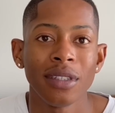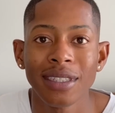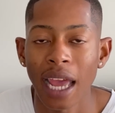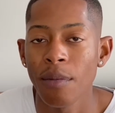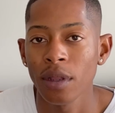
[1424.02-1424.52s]

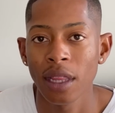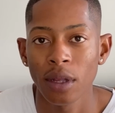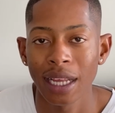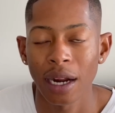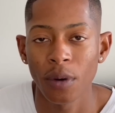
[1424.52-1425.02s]

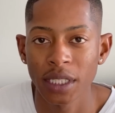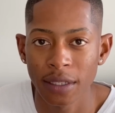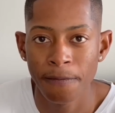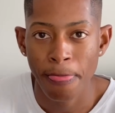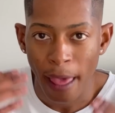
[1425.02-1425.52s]
that I
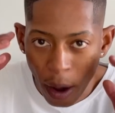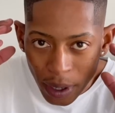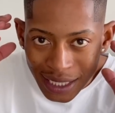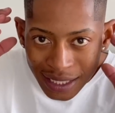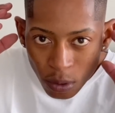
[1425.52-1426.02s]

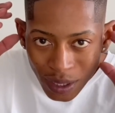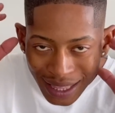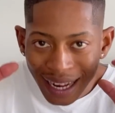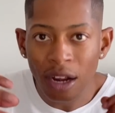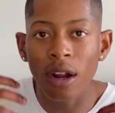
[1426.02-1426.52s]
went in with
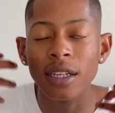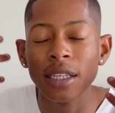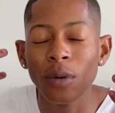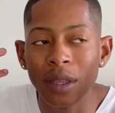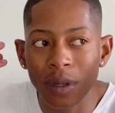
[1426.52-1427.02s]
the loss,
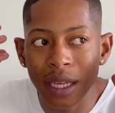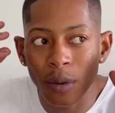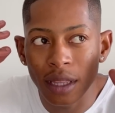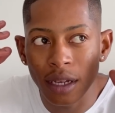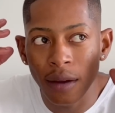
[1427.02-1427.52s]
with
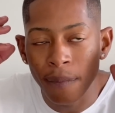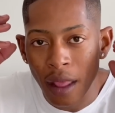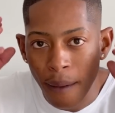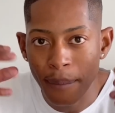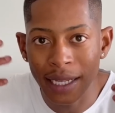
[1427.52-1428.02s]
the
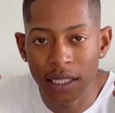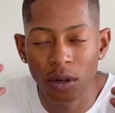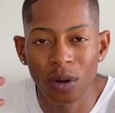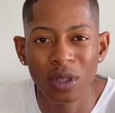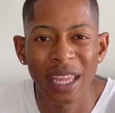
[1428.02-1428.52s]
mindset,
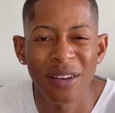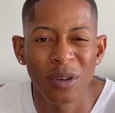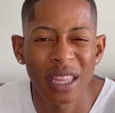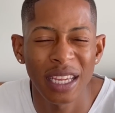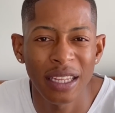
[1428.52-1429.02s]
or
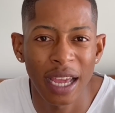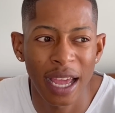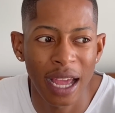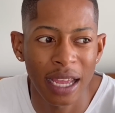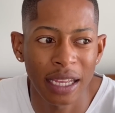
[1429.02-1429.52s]
with the
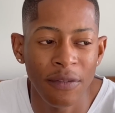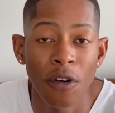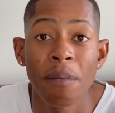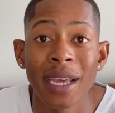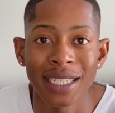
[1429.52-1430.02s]

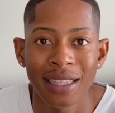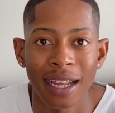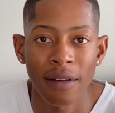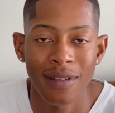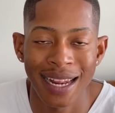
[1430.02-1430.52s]
information that
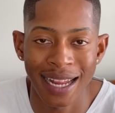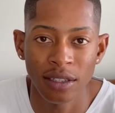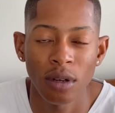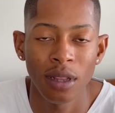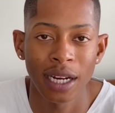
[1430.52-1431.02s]
I've
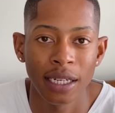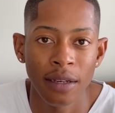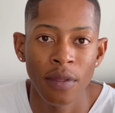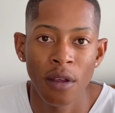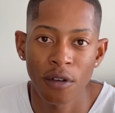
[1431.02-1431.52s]
learned
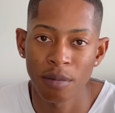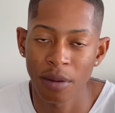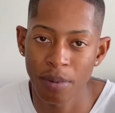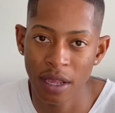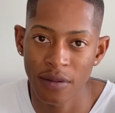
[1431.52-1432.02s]
already from the
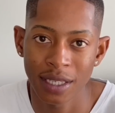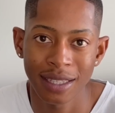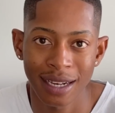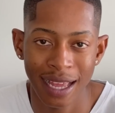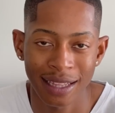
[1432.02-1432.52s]
previous
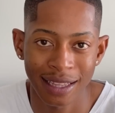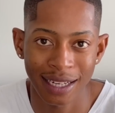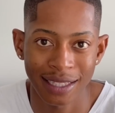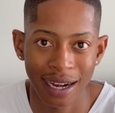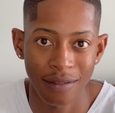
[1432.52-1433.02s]
300
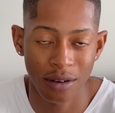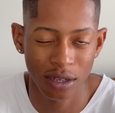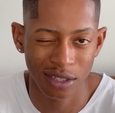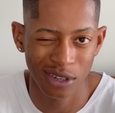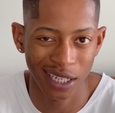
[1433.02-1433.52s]
rands that I've
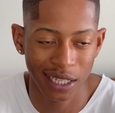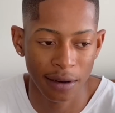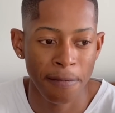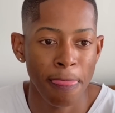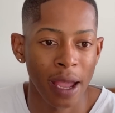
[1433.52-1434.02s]
lost. You
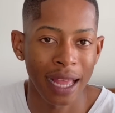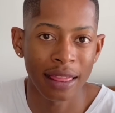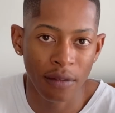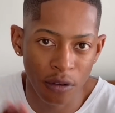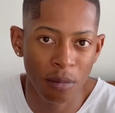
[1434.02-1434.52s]
understand? And
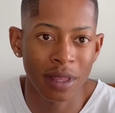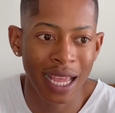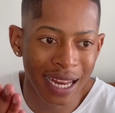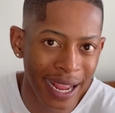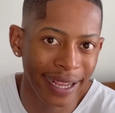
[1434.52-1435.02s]
then from
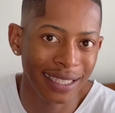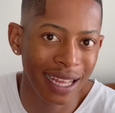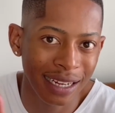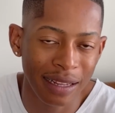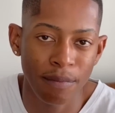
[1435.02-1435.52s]
there, like, I
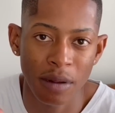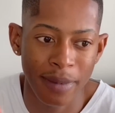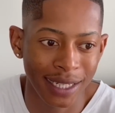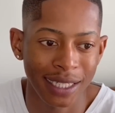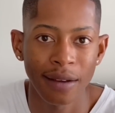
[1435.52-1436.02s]
started
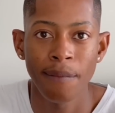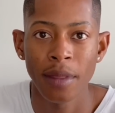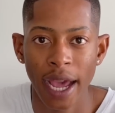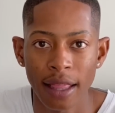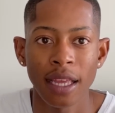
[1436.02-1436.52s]
implementing,
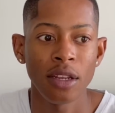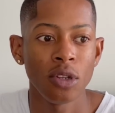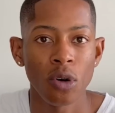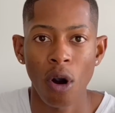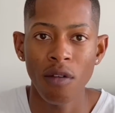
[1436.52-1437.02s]
and
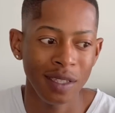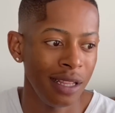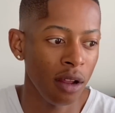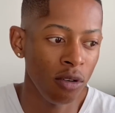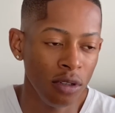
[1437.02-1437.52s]
then
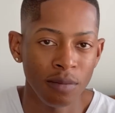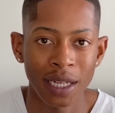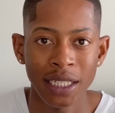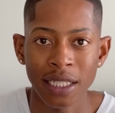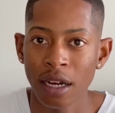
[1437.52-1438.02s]
obviously I'd lose
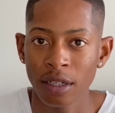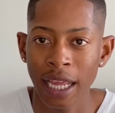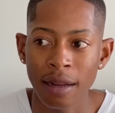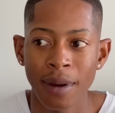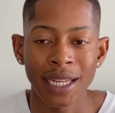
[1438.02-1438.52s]
money here, I'd
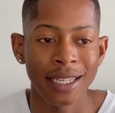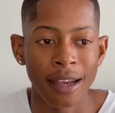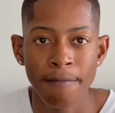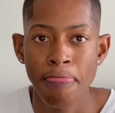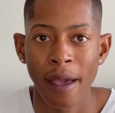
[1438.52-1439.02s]
gain money
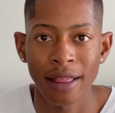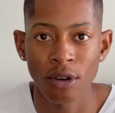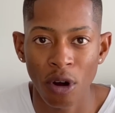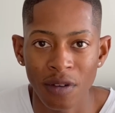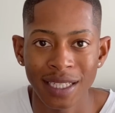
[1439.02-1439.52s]
here, and
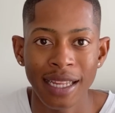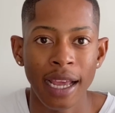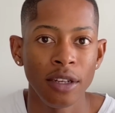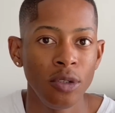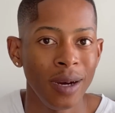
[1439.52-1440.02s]
then obviously
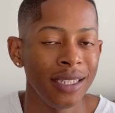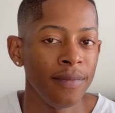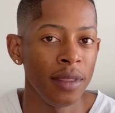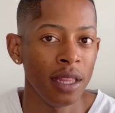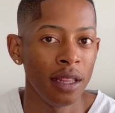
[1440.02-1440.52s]
I do what
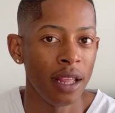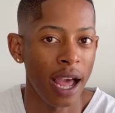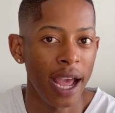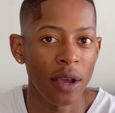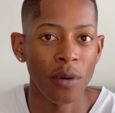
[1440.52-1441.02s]

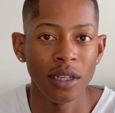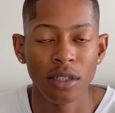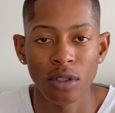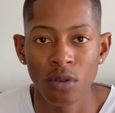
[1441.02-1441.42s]
I went to